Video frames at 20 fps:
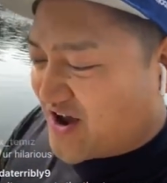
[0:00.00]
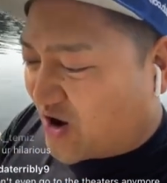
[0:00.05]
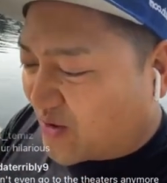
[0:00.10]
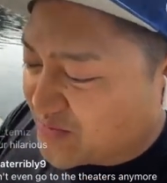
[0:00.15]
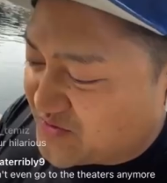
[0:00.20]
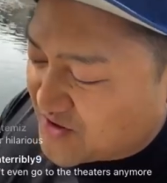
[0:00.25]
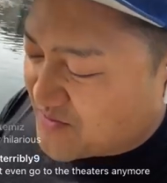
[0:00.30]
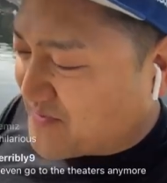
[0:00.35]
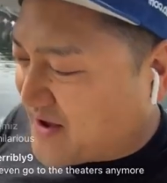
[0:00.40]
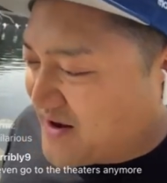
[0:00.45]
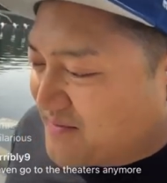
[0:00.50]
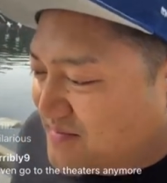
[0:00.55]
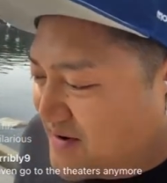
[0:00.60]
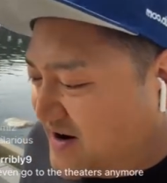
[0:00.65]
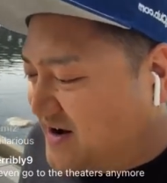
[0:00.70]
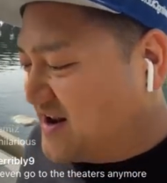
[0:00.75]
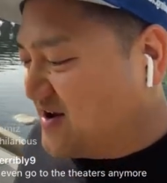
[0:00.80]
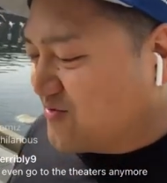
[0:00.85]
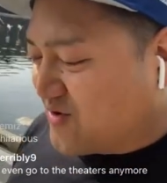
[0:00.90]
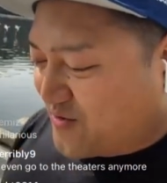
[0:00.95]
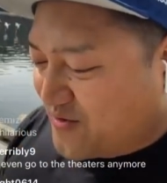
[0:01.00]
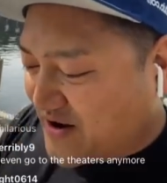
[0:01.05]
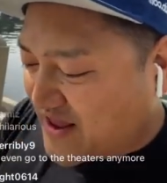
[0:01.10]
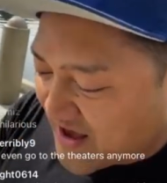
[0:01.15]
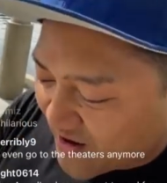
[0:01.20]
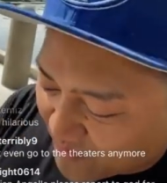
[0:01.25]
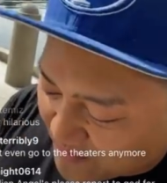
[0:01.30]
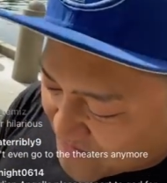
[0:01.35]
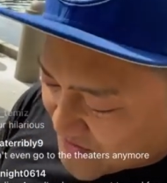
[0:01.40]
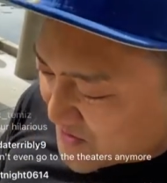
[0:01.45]
we help you make money, where
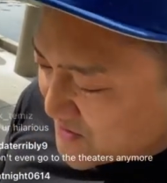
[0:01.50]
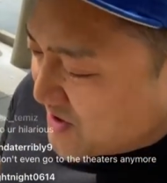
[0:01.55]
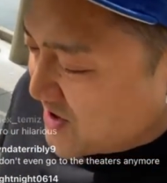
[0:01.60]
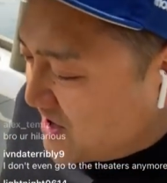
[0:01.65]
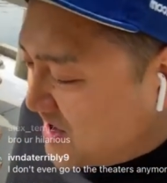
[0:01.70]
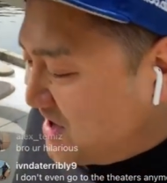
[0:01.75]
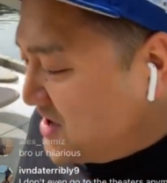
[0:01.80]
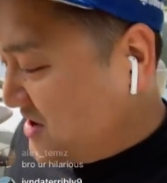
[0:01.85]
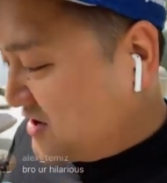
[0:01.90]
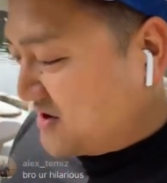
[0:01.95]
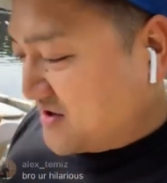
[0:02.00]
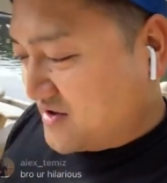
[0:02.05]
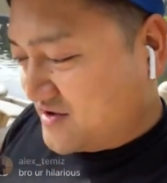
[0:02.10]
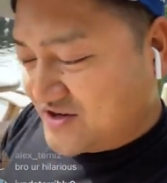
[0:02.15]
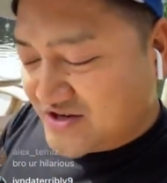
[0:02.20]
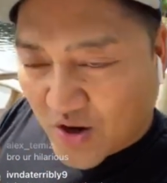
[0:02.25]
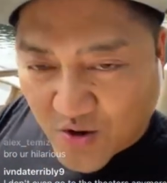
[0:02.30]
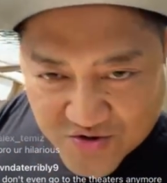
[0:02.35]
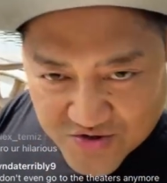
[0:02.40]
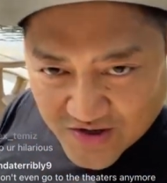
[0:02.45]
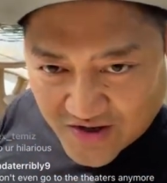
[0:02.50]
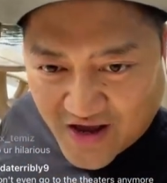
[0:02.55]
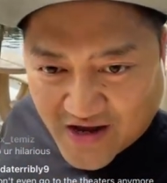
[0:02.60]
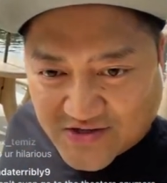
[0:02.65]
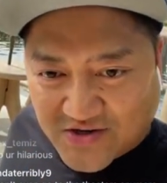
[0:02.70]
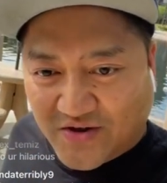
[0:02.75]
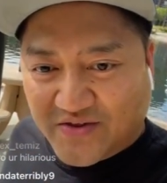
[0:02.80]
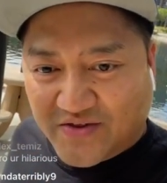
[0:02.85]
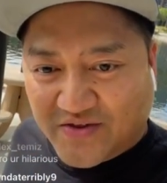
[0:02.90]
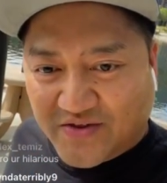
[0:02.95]
we help you and
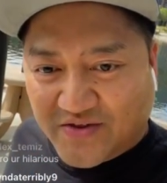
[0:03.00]
socialize.